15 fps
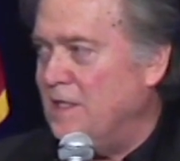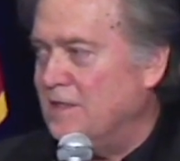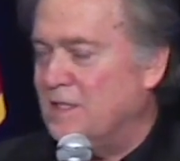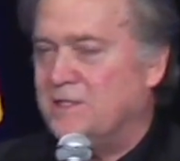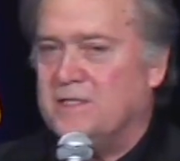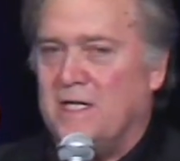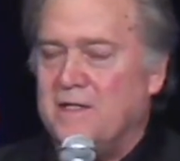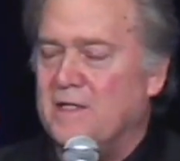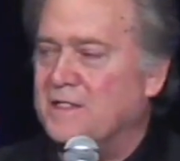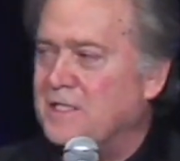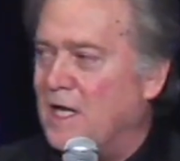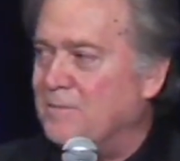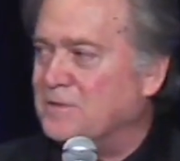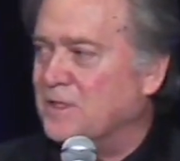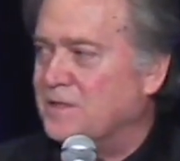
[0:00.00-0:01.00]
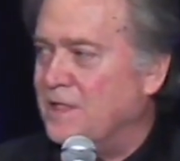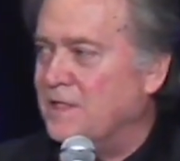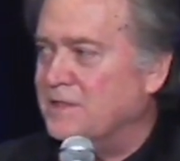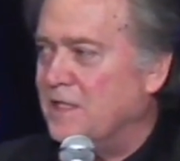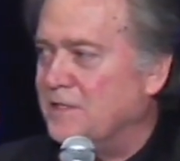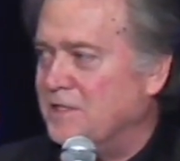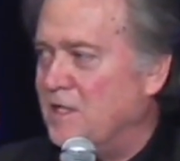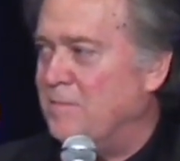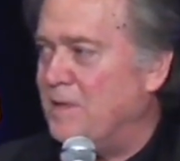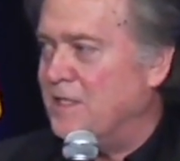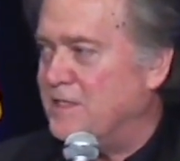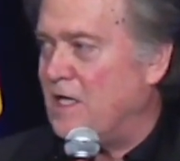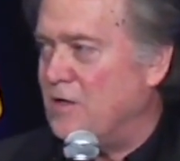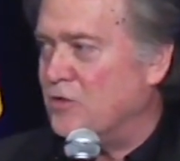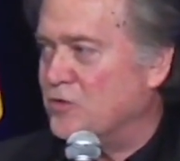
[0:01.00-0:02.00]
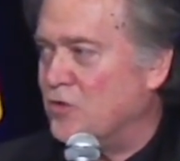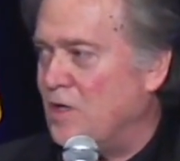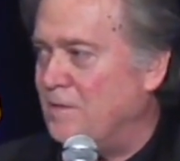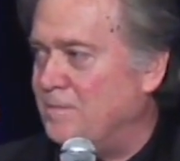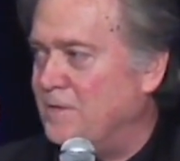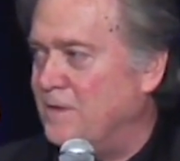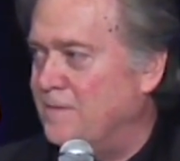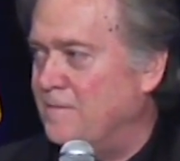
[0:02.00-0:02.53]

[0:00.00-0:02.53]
that say the types of things they say about Donald Trump?